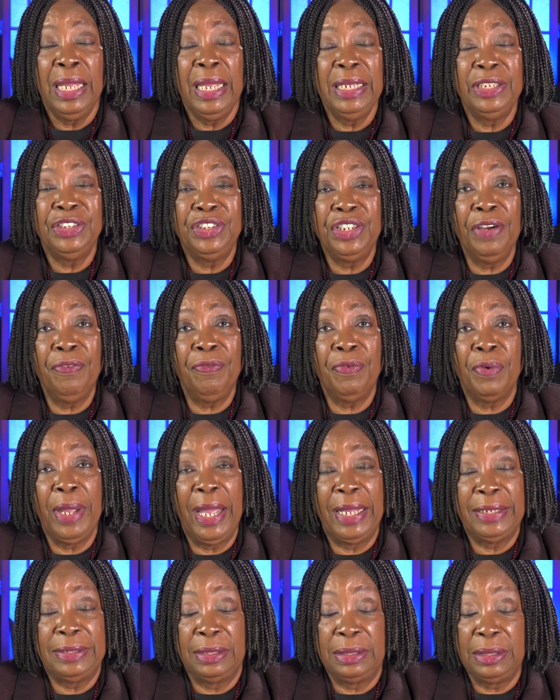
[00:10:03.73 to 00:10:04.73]
And Jethro
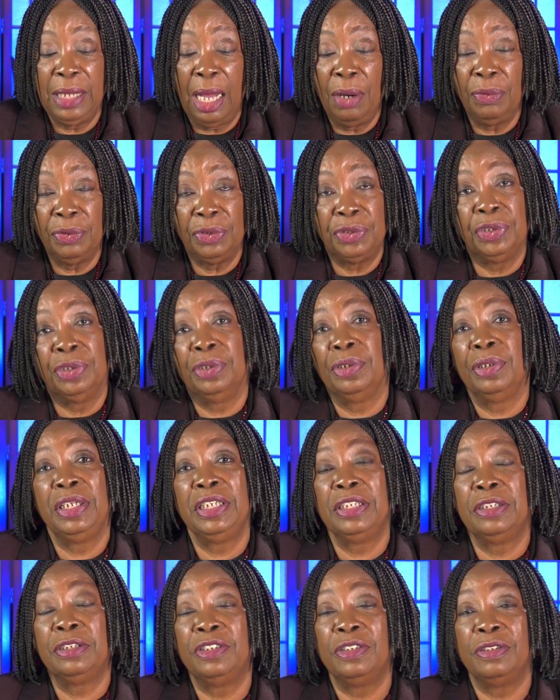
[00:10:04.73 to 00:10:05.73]
had to talk to
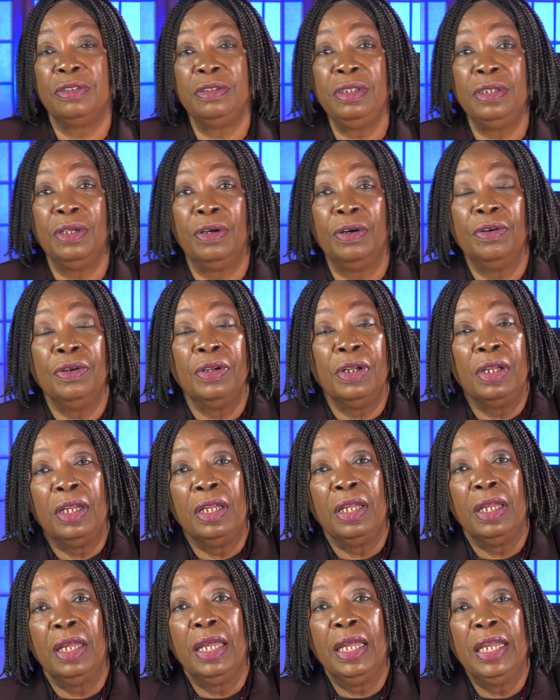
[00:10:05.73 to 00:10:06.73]

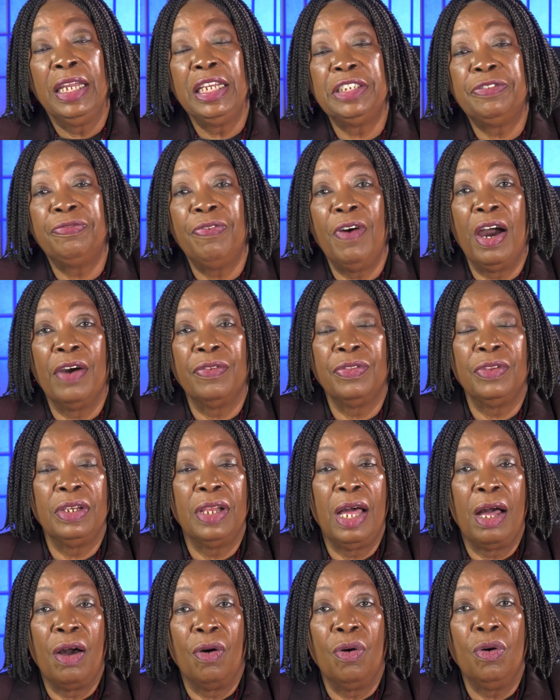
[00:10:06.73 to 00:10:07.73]
his
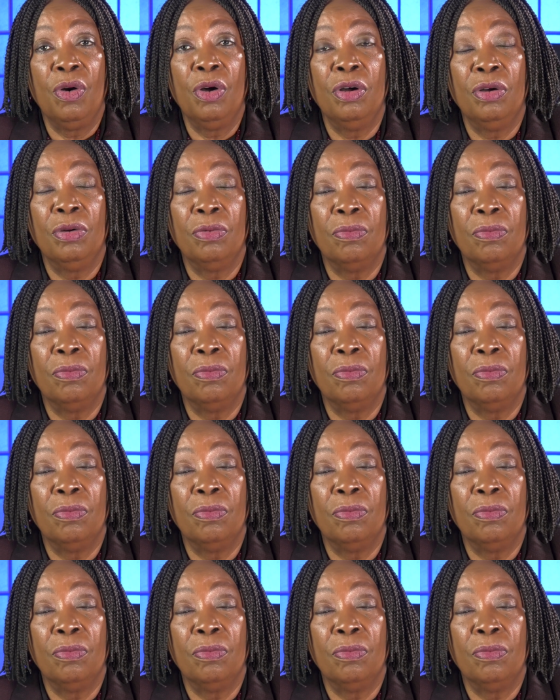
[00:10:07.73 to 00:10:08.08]
father-in-law,